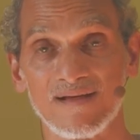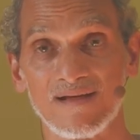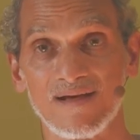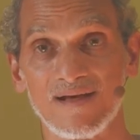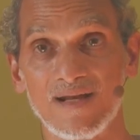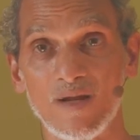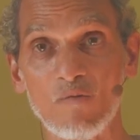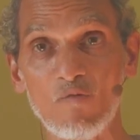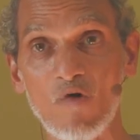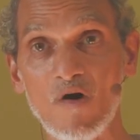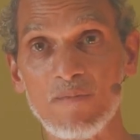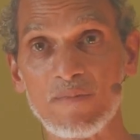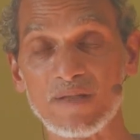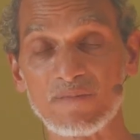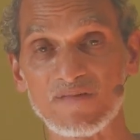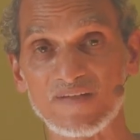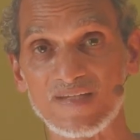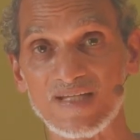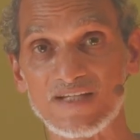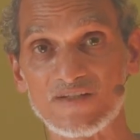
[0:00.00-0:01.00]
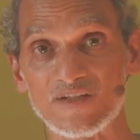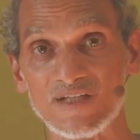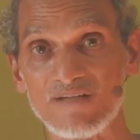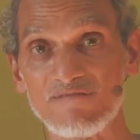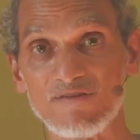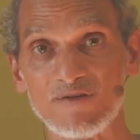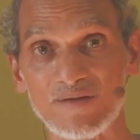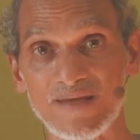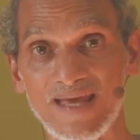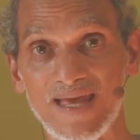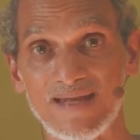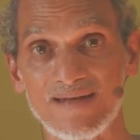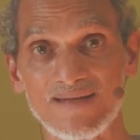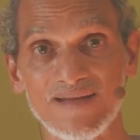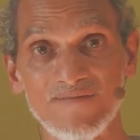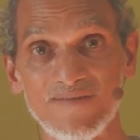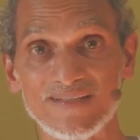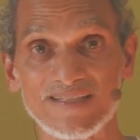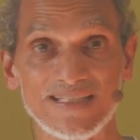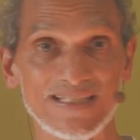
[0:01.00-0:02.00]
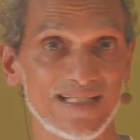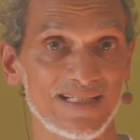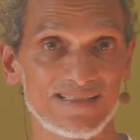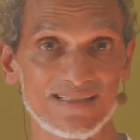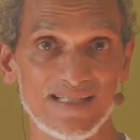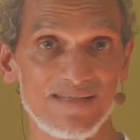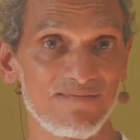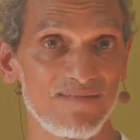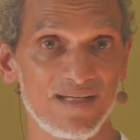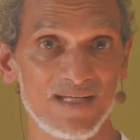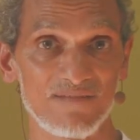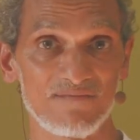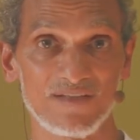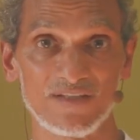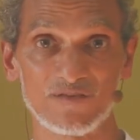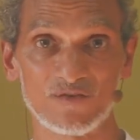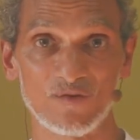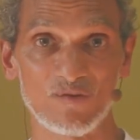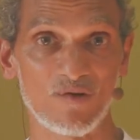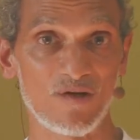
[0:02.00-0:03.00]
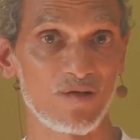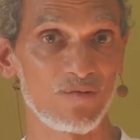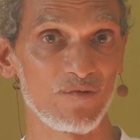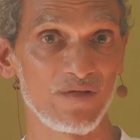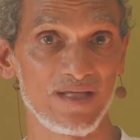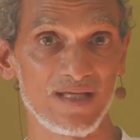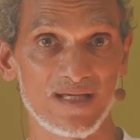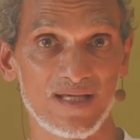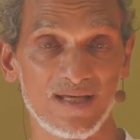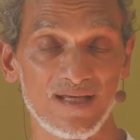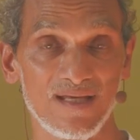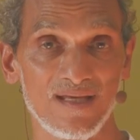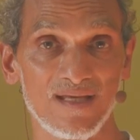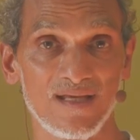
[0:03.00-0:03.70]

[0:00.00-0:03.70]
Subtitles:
and a warm invitation, if you can, to visit us, even if it's for 1 week,